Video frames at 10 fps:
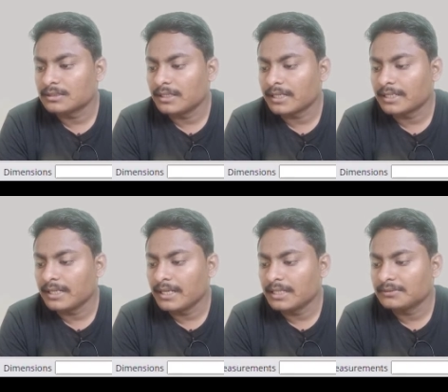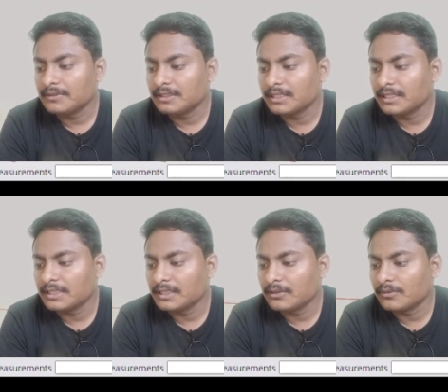rectangle has been
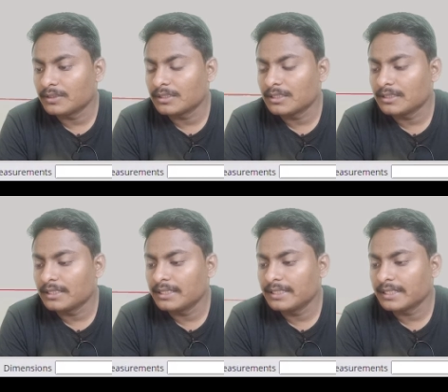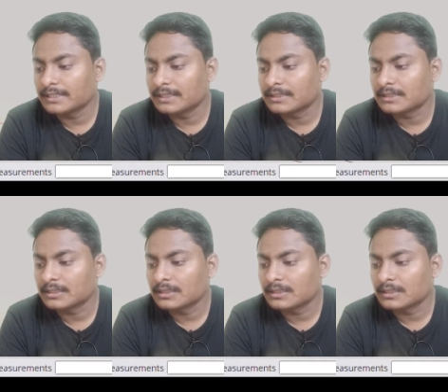created over the green axis.